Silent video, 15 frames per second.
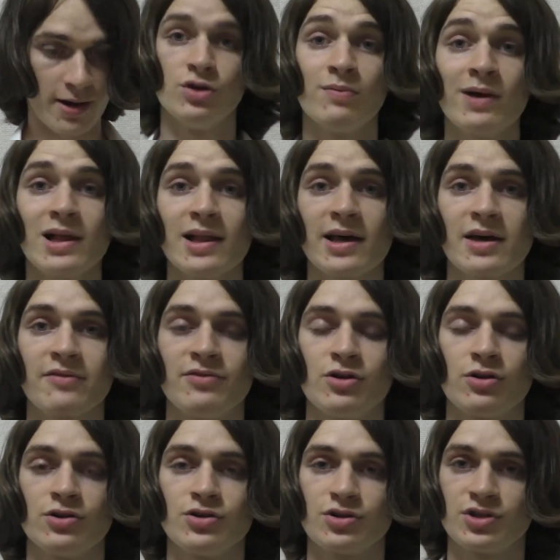Due to my lack of
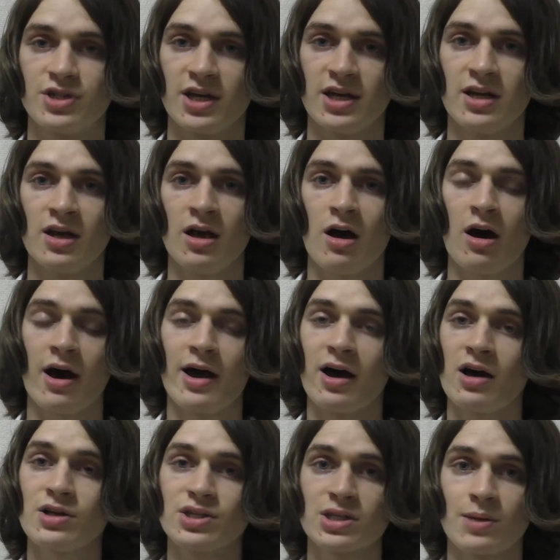knowledge on JET, I
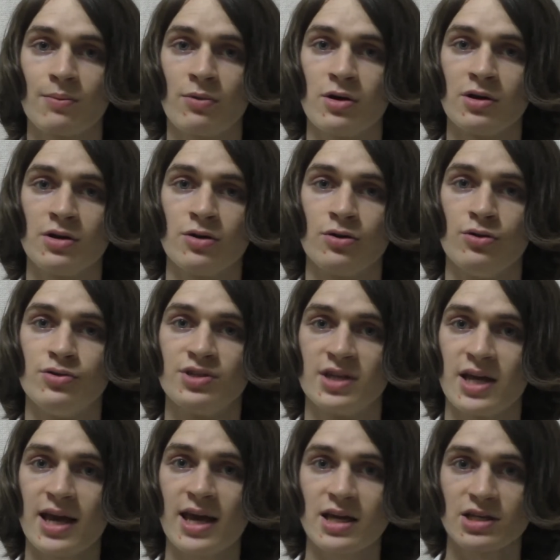asked someone who's
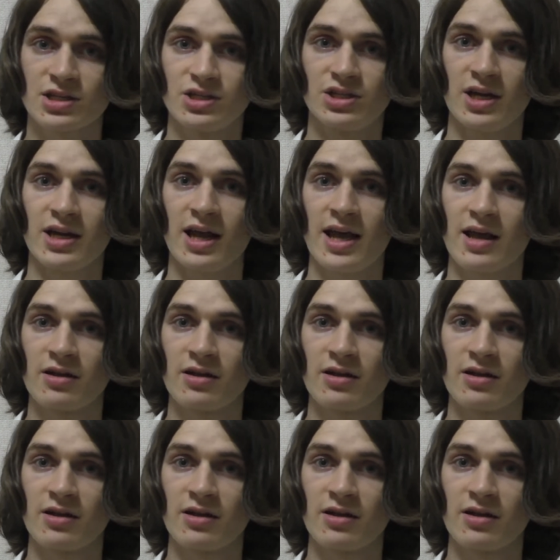an ex-JET